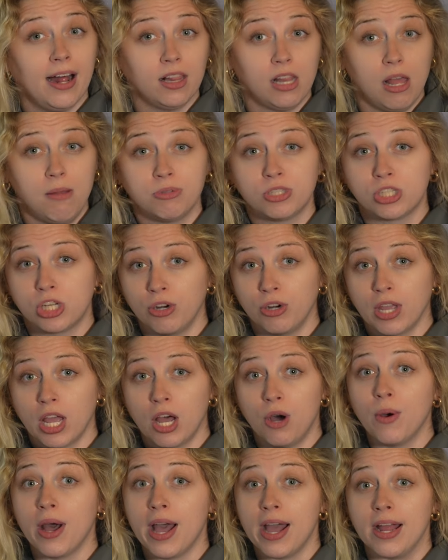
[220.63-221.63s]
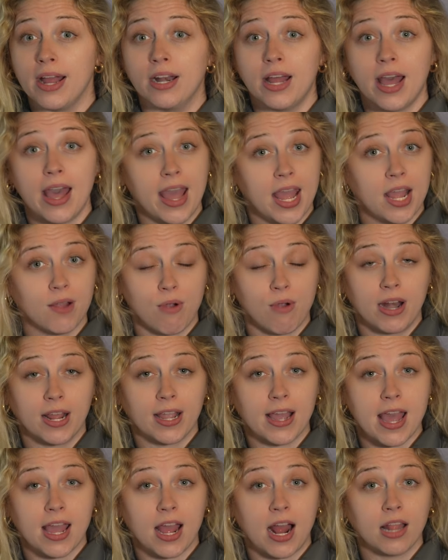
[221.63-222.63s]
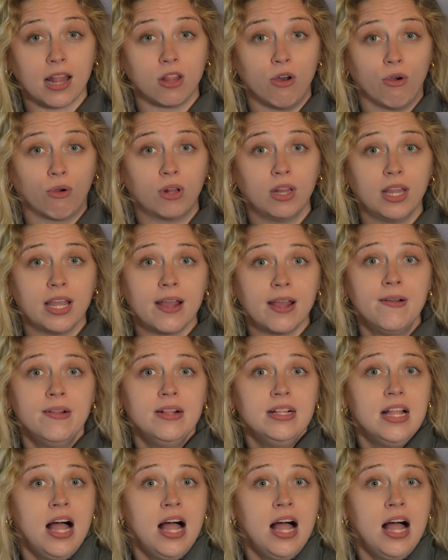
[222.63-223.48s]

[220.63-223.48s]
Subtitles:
LM Studio and running AI locally.